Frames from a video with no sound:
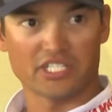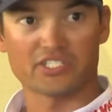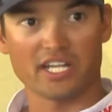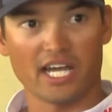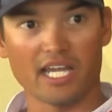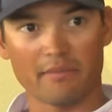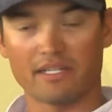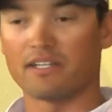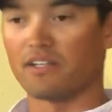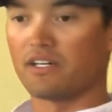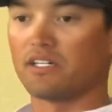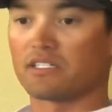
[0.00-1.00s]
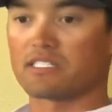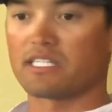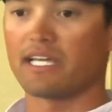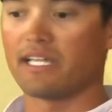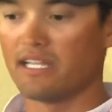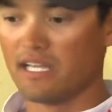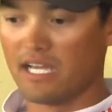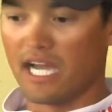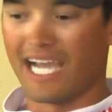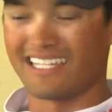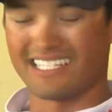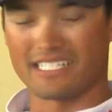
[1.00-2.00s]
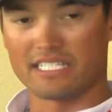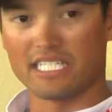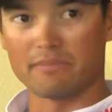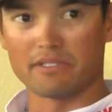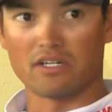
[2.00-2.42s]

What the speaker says: your timing and the hook set. I like to keep